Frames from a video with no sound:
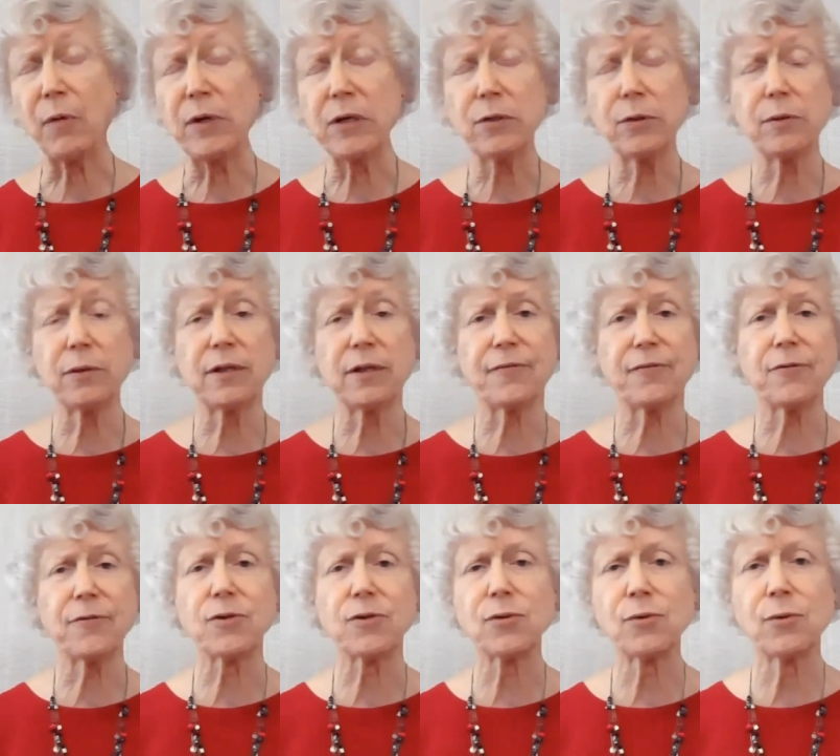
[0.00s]
I went to a
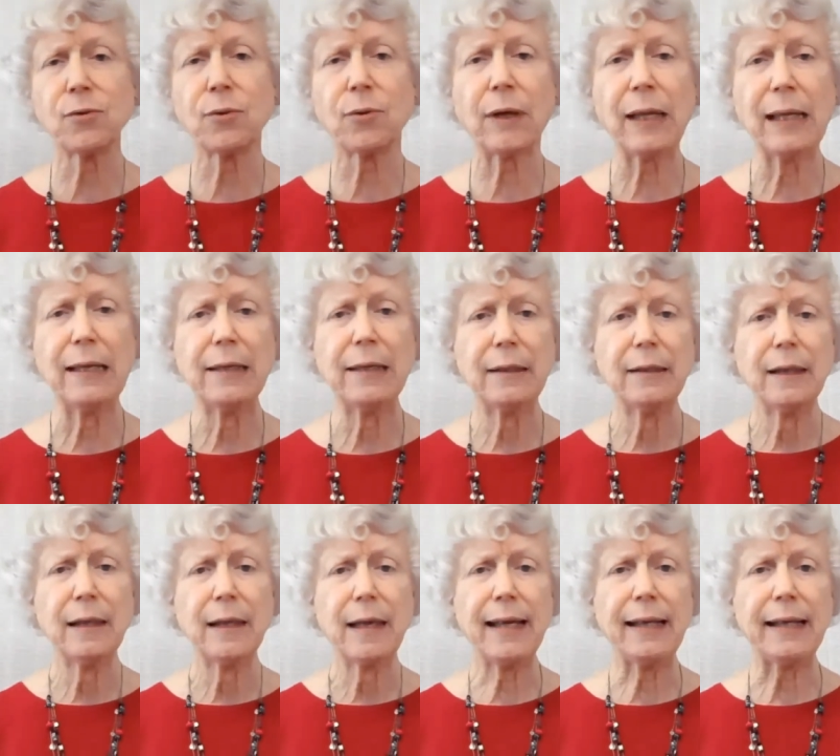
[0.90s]
different school
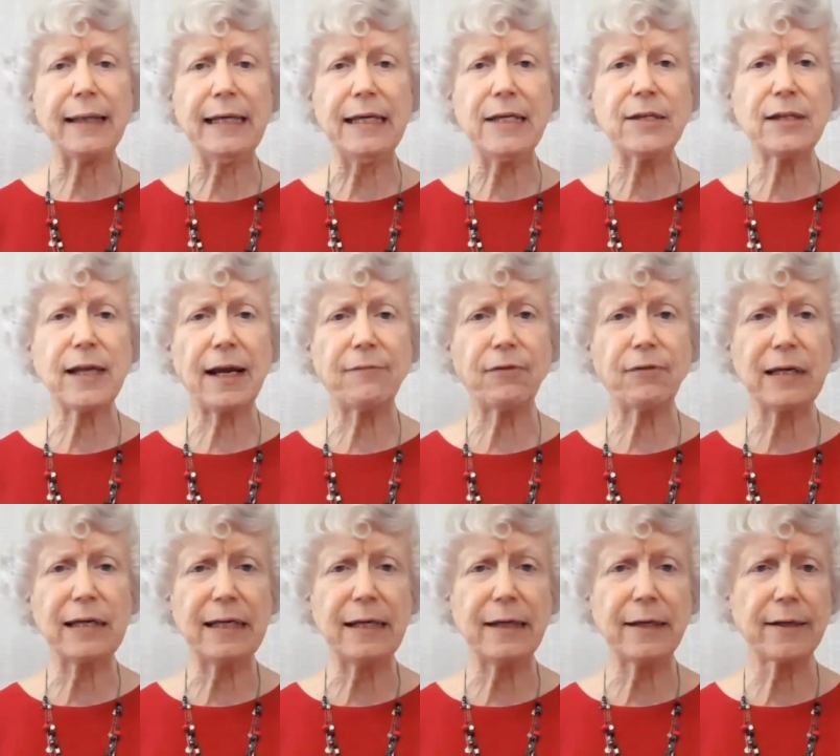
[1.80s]
at least
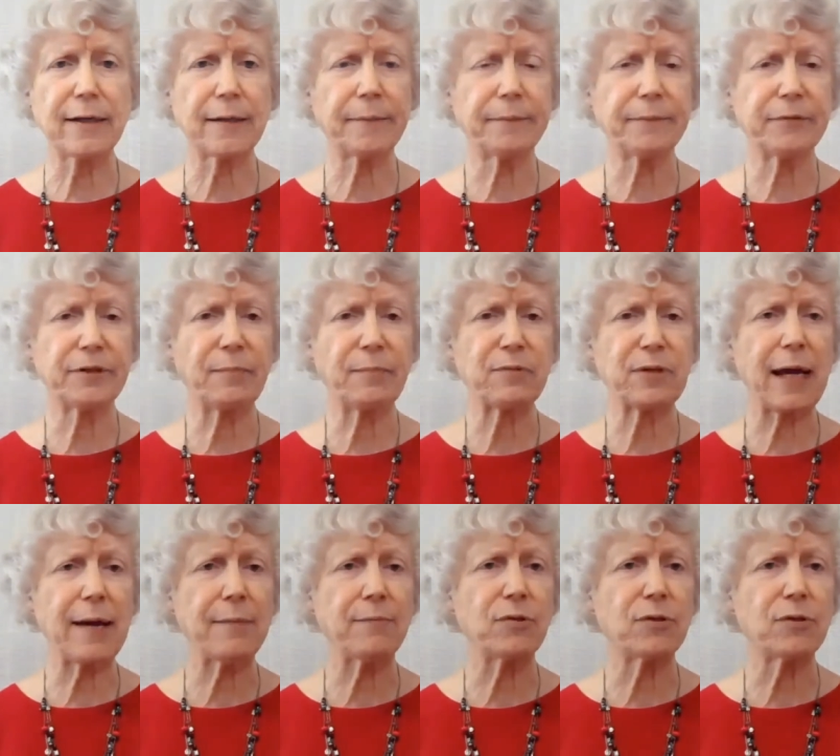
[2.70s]
every year,
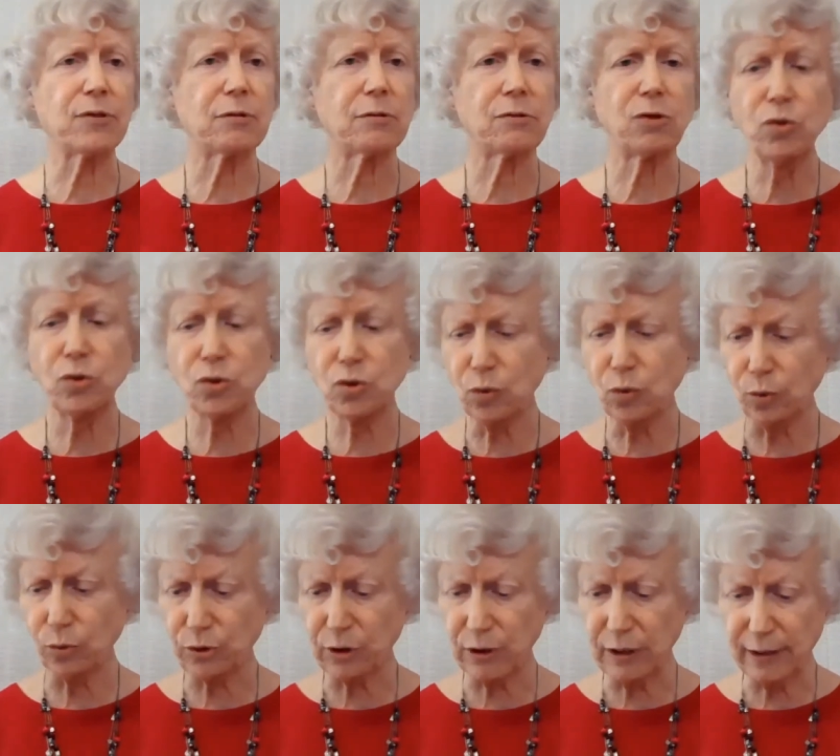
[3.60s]
sometimes two
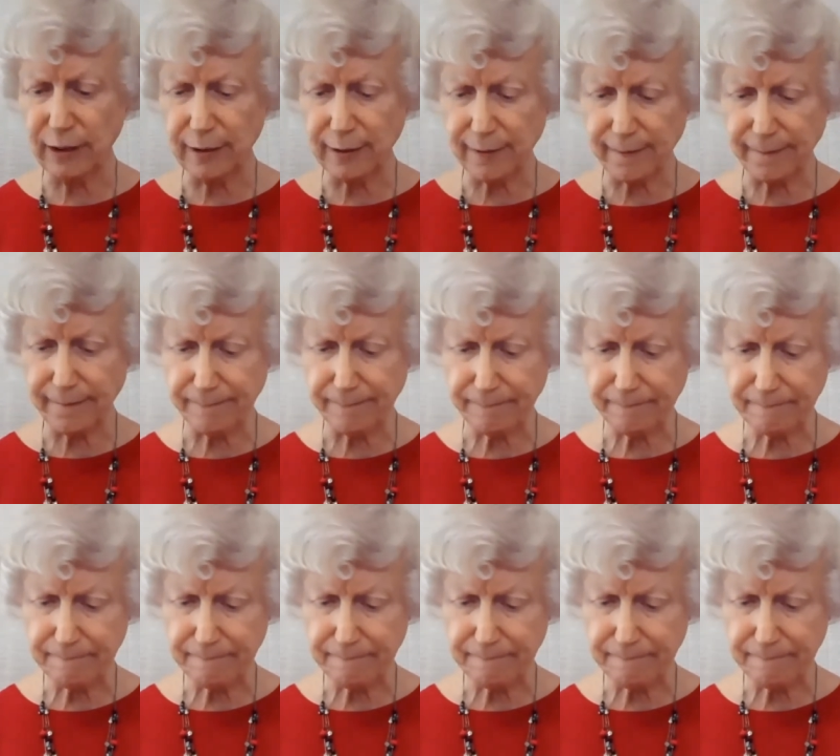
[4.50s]
schools a year.